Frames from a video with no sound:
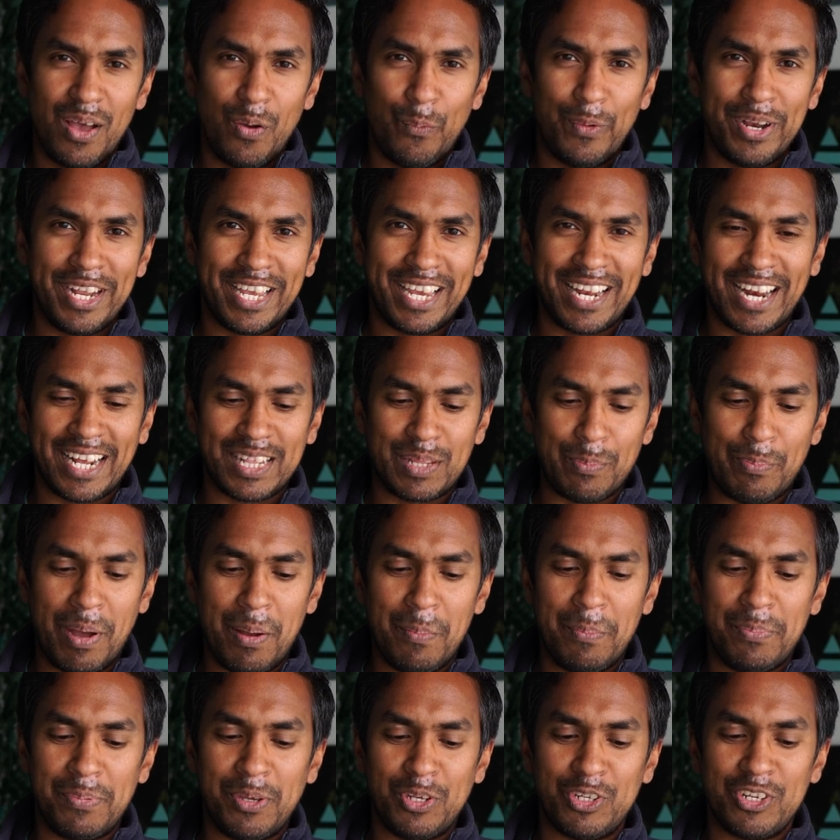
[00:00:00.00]
when you connect the
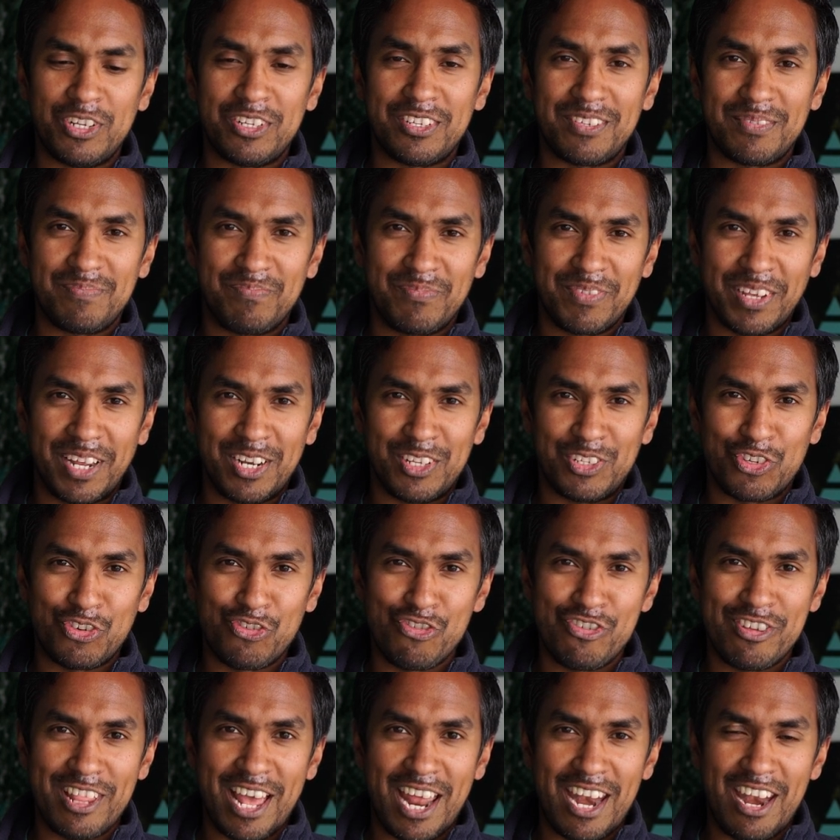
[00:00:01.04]
pump, you just
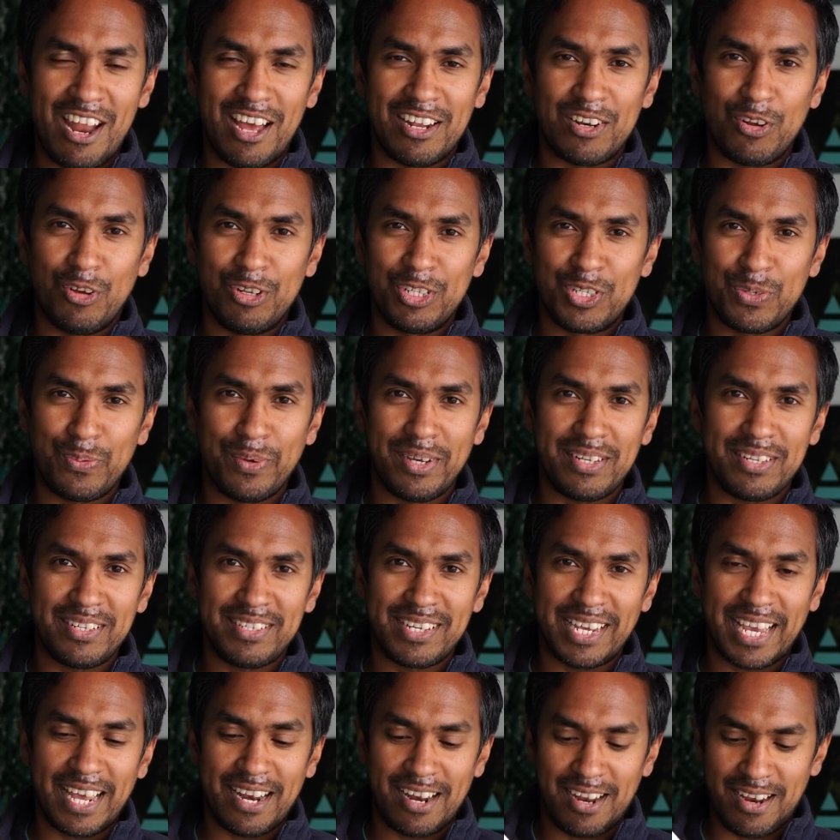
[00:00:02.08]
screw that nut onto it
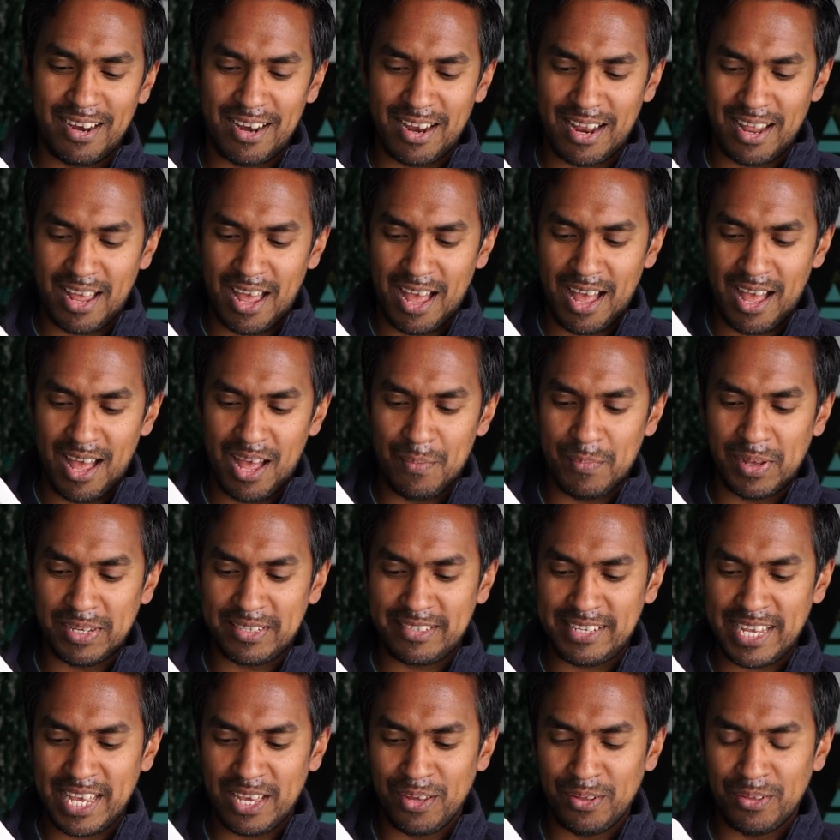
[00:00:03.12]
to get a
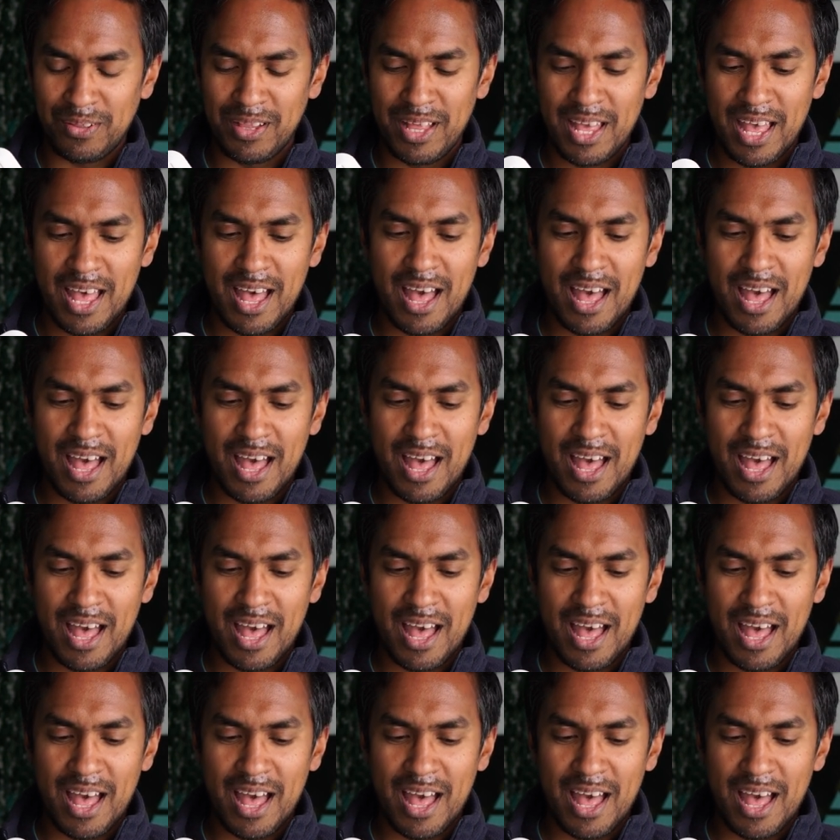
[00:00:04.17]
seal,